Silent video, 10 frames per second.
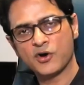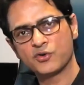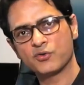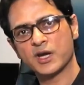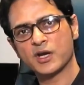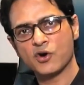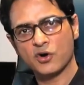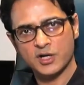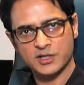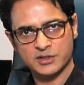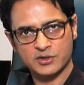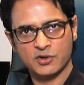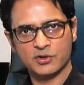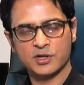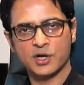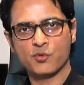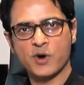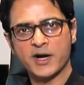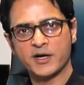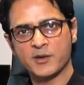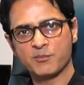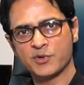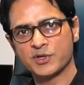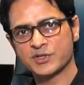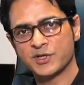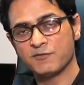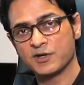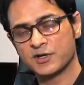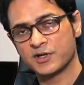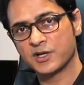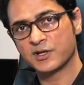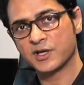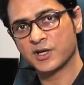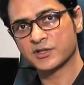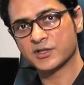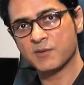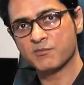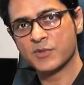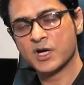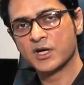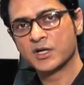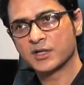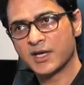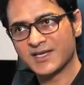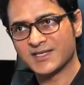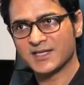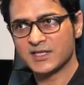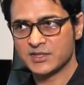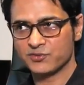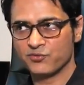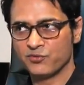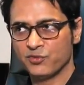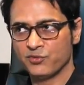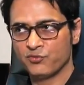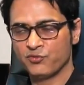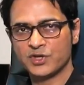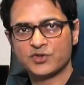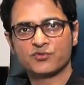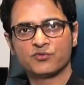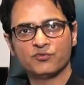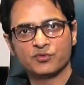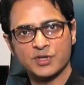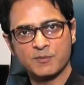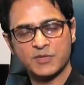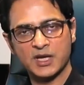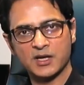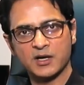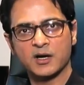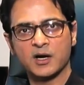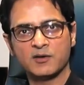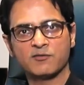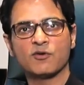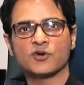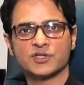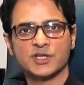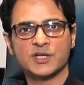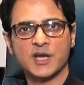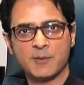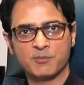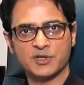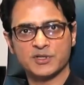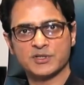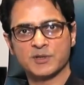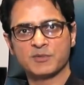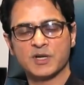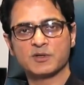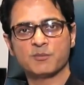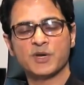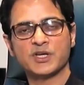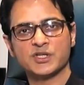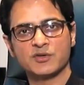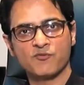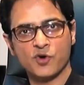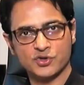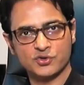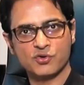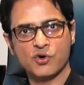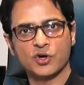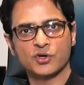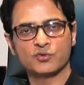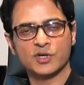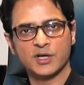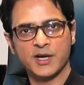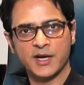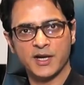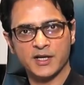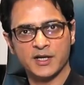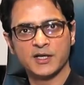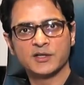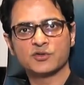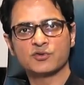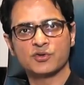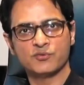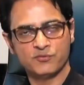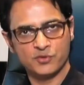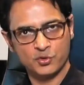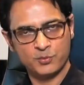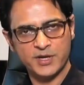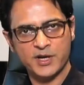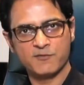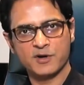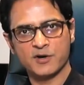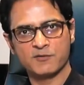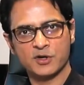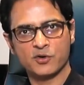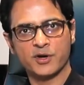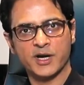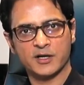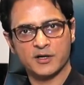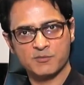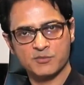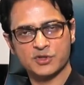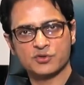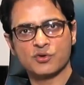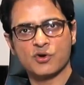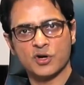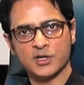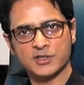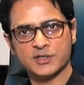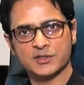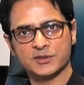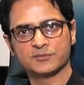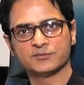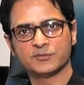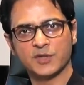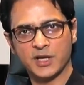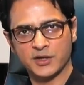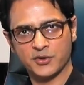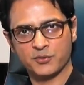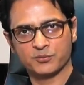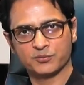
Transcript: you can call us on the required numbers. Even there are some cases which something unforeseen happens. Sometimes the patient wants to call to the clinic, so you will be given our contact numbers to call us. Thank you.